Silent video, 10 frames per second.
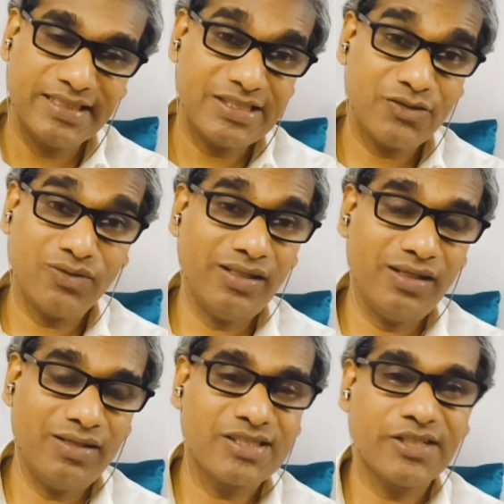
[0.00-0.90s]
That's why
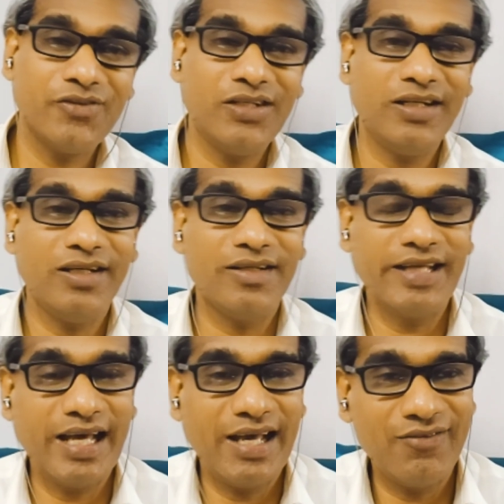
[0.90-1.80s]
in South India
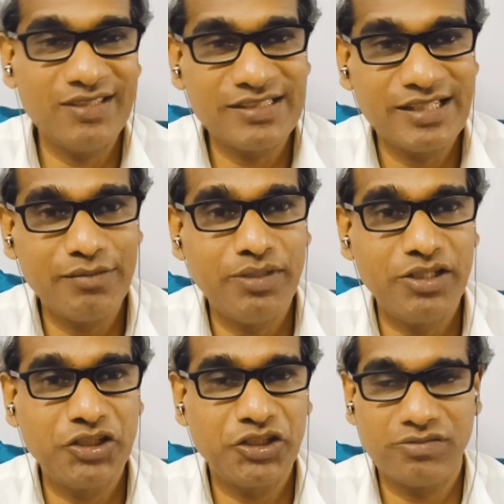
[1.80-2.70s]
they have the
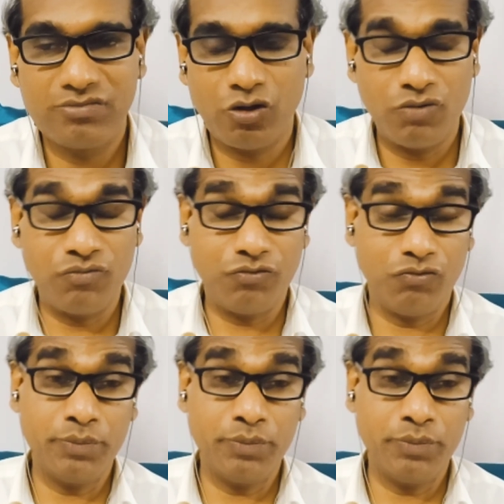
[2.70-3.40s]
celebration of